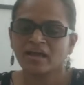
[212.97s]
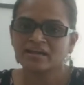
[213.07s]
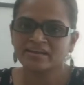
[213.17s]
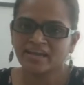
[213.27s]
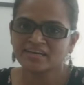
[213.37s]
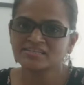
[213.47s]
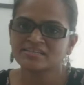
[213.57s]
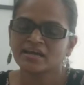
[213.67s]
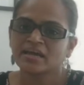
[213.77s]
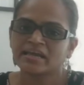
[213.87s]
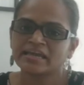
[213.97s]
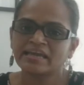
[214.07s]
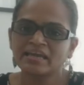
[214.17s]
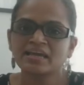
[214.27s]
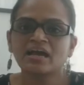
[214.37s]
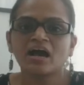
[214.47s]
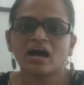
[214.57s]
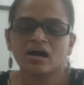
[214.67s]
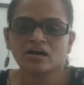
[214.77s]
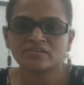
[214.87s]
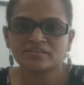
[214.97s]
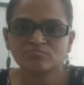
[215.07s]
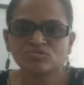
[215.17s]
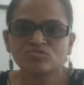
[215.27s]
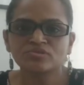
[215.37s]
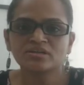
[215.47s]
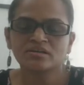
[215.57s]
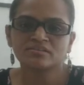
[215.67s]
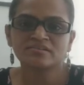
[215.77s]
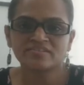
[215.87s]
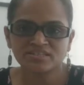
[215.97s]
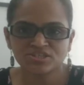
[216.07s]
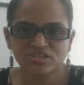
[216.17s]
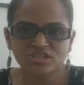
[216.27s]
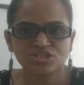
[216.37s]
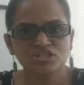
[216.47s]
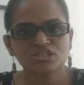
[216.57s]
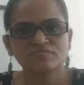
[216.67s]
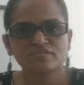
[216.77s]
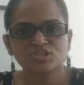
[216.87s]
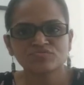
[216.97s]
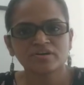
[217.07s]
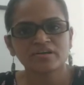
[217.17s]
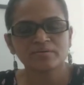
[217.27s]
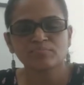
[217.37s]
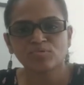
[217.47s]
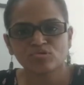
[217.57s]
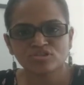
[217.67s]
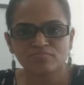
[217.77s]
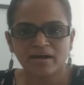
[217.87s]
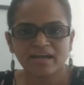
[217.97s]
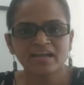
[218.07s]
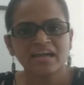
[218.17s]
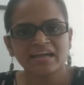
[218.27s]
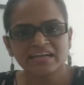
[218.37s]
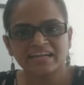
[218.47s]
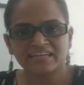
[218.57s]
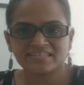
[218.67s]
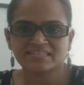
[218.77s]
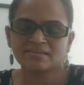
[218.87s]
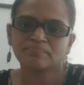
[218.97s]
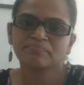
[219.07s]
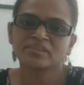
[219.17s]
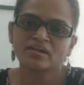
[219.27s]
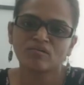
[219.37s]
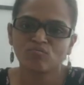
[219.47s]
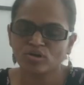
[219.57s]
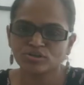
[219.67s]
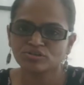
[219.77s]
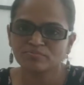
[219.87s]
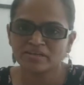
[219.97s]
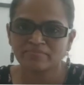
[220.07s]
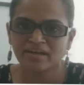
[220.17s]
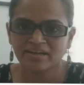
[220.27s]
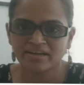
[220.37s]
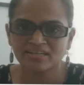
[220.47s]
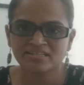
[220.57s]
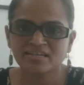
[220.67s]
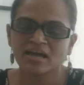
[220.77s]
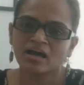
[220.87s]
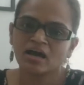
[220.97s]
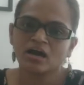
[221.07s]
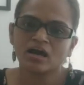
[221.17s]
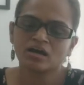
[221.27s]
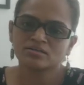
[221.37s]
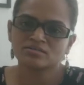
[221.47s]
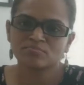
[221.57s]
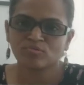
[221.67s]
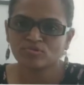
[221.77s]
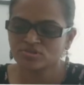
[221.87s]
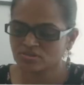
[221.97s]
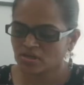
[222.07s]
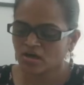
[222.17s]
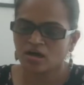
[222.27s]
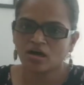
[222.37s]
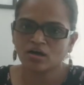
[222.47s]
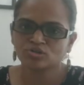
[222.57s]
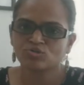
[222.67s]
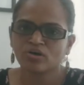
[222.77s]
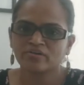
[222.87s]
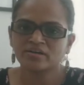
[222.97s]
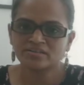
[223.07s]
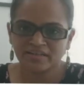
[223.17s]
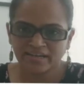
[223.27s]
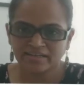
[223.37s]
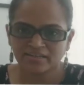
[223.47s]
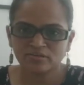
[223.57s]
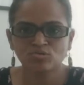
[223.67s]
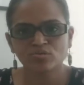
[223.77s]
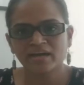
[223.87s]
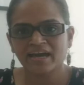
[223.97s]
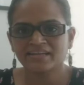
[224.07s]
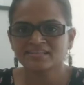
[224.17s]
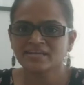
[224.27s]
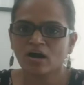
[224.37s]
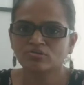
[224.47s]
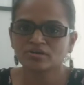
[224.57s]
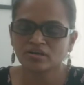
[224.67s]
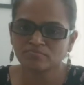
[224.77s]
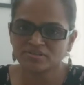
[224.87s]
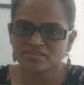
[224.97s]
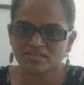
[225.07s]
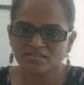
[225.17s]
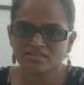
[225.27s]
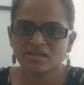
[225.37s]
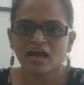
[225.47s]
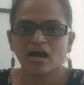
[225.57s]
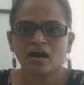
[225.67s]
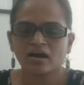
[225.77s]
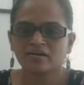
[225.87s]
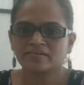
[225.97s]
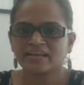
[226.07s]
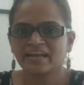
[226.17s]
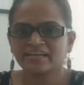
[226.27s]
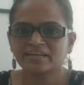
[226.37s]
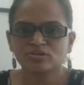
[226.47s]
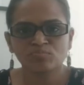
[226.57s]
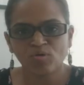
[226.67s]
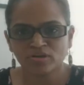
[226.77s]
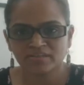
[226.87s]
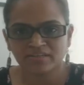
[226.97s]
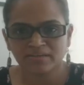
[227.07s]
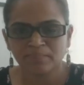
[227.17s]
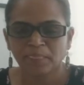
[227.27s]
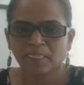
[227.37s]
Next, he removed the restrictions which were imposed by guilds. Now, what do you mean by guilds? Suppose you are a trader who carries out a business relating to pottery.